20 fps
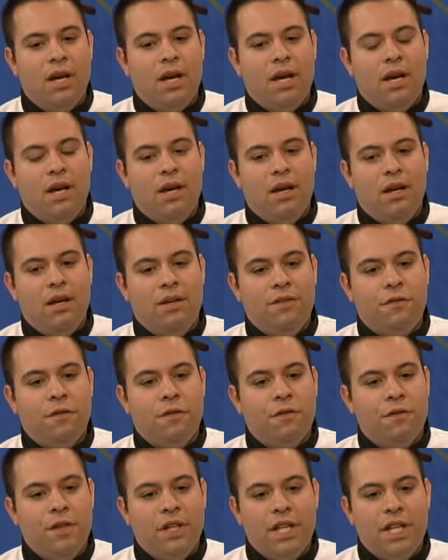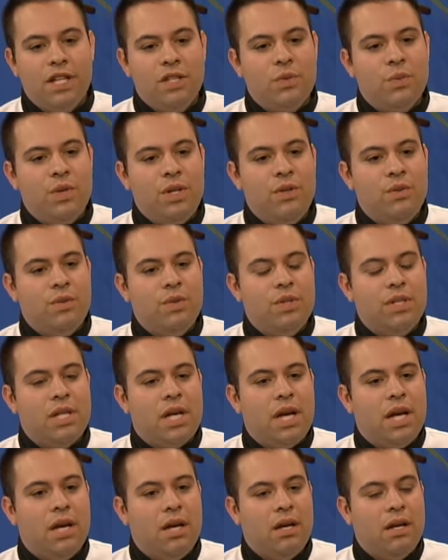uh, for fillings, we
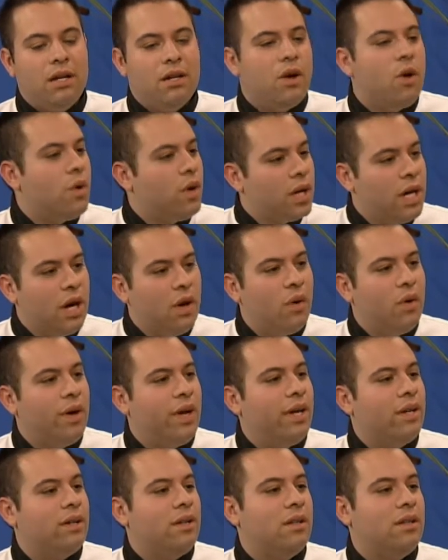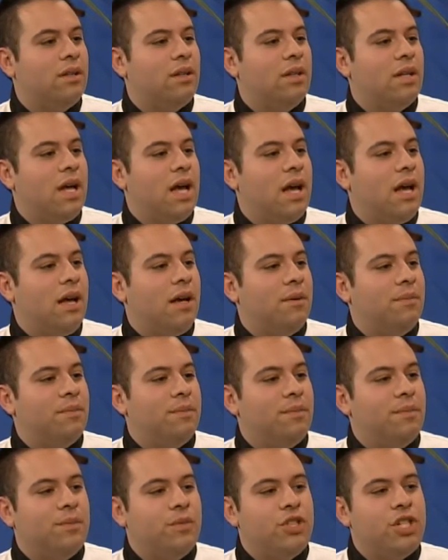use uh, coconut oil, um,
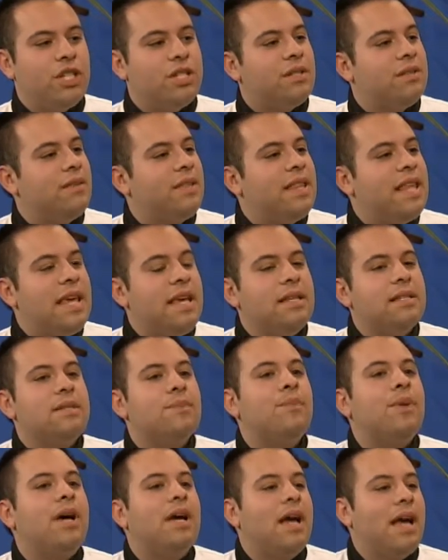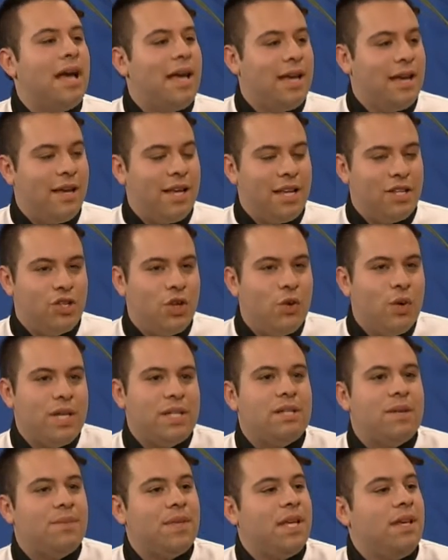just things, but it's
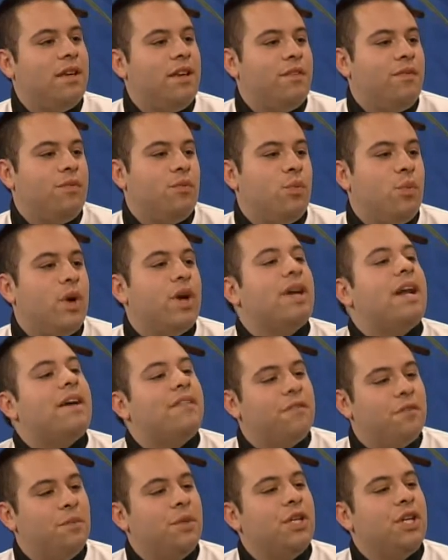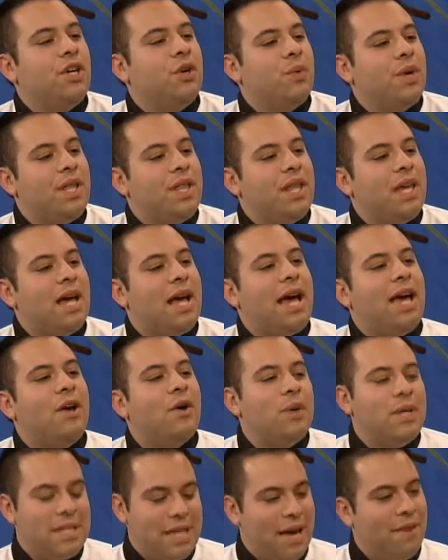always something, if we're not familiar with it,
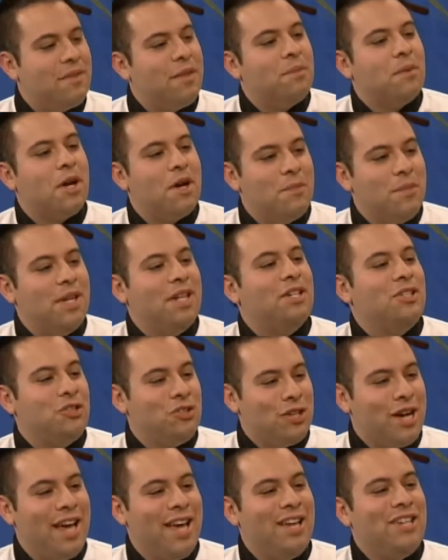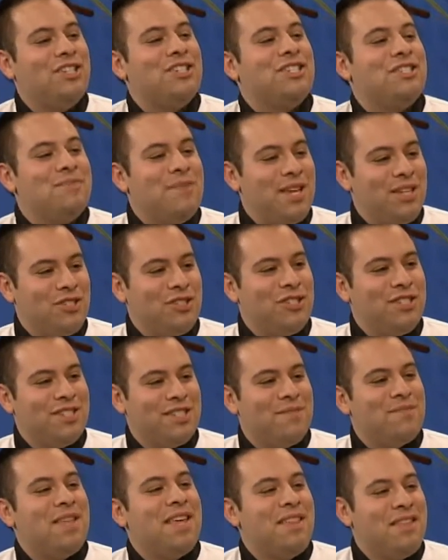I always have them come in and try it just to make sure
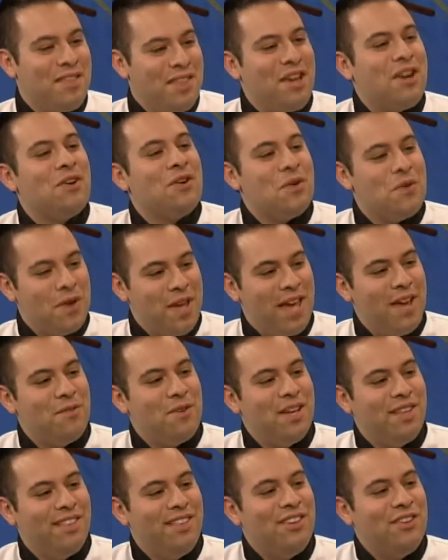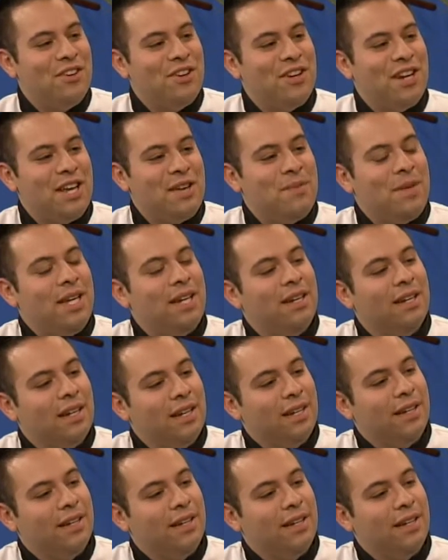it's something they're okay with. You know what I mean?